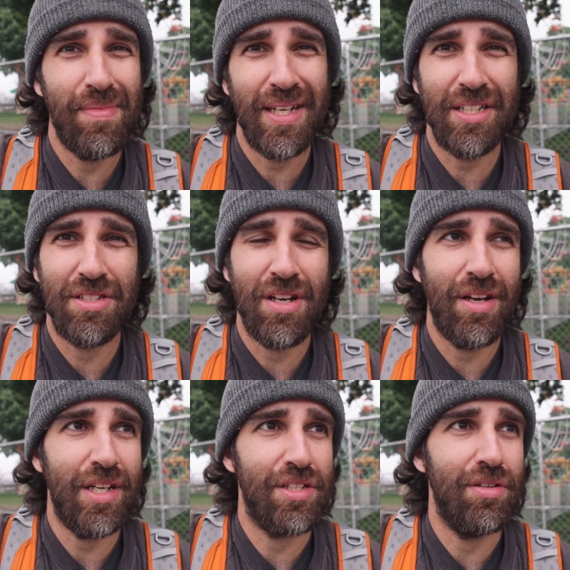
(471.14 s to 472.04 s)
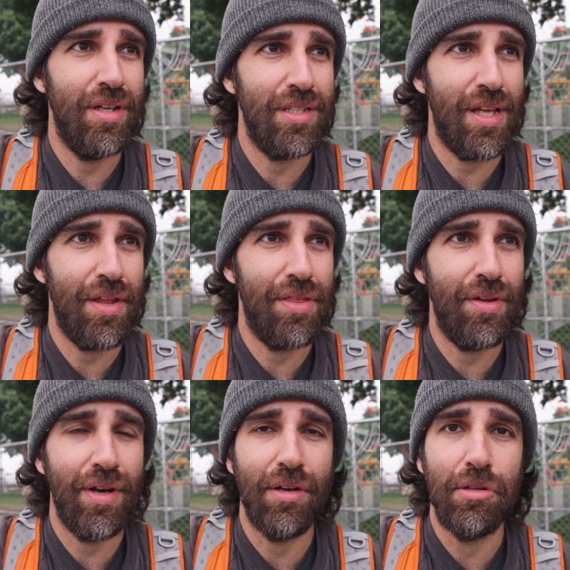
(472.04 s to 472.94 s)
but it's not as good as I
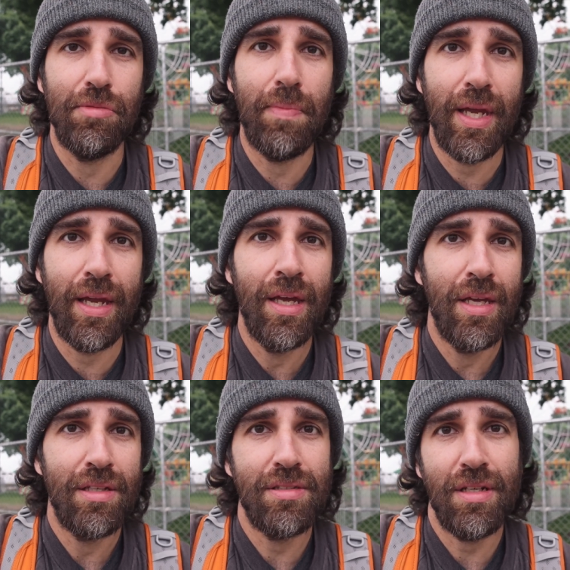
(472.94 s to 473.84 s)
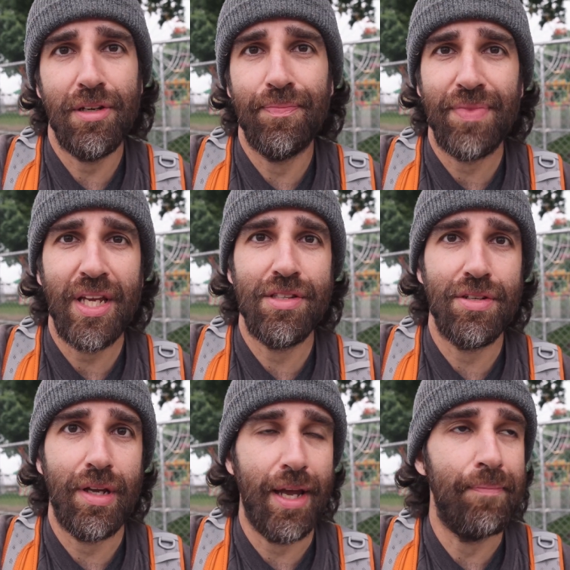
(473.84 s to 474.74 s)
thought it would be, so it's
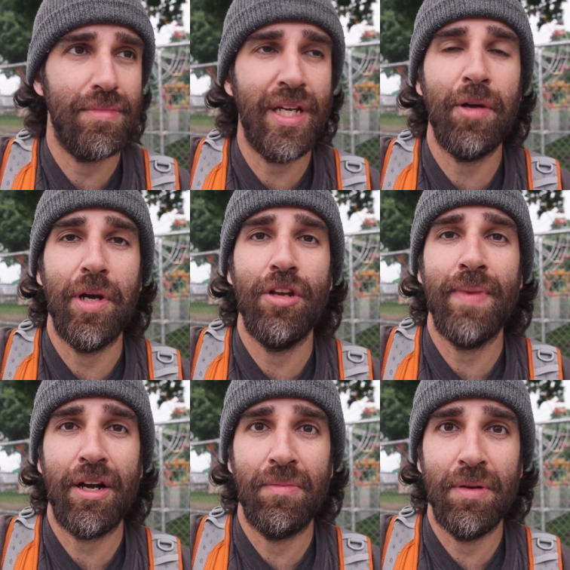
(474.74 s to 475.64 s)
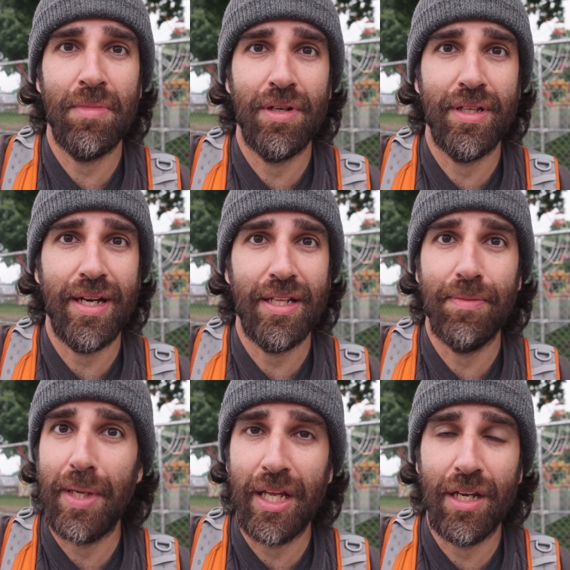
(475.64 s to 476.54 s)
okay. Anyway, you might remember that at the
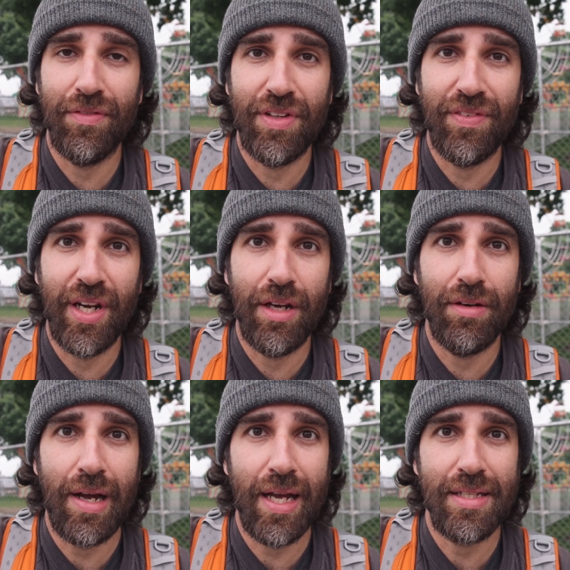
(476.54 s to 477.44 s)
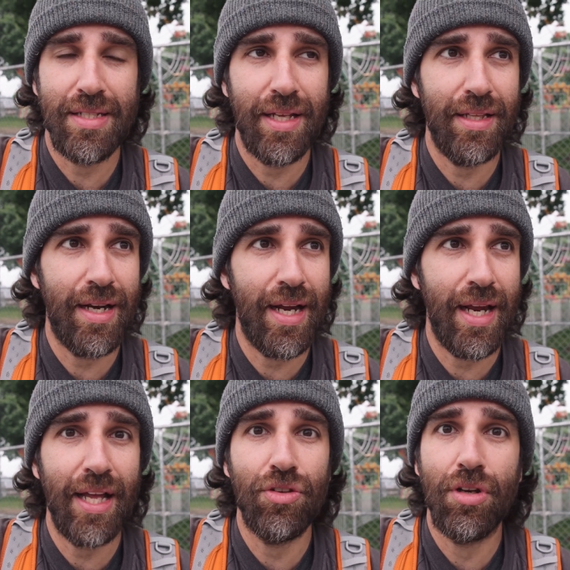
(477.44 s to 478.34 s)
beginning of the video I said that I
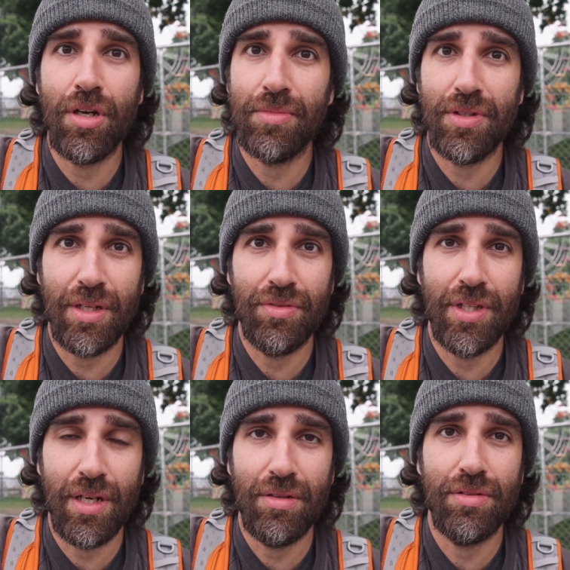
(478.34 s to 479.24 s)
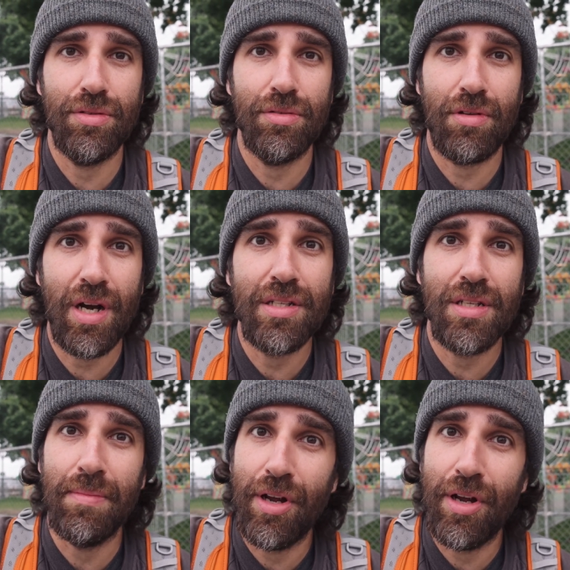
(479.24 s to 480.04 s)
had to come to downtown to run some